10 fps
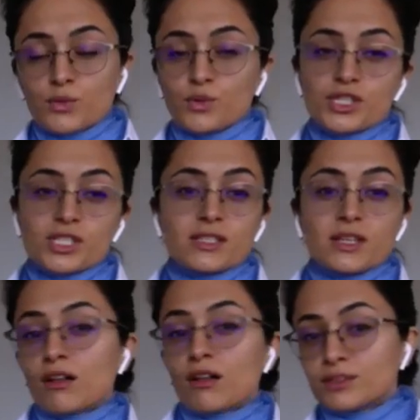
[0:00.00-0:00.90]
which is the
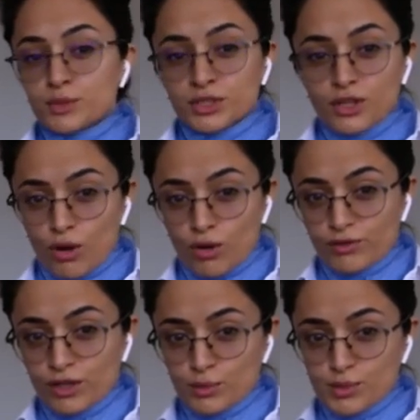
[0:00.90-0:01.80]
ultimate goal of
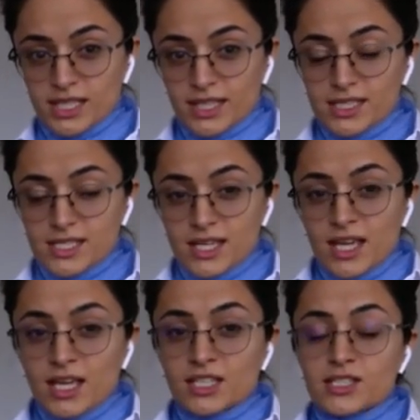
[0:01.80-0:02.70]

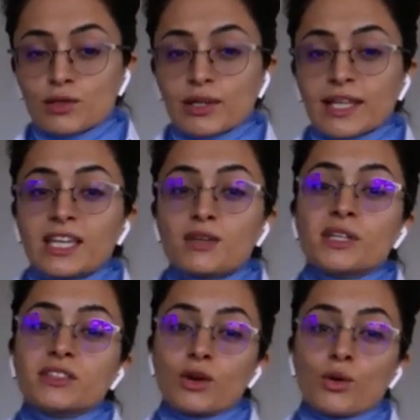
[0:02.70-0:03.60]
Globitex, is to link
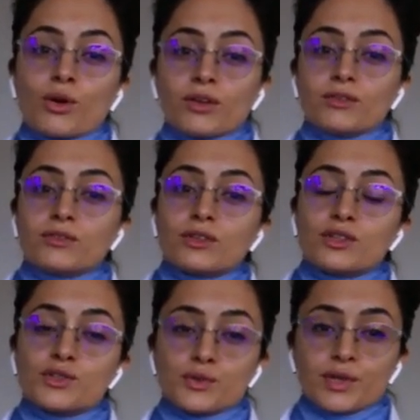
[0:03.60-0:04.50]
Bitcoin
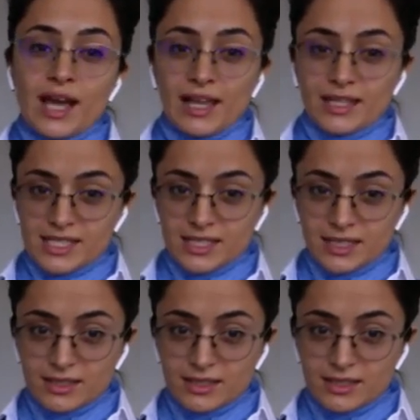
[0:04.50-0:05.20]
to reality,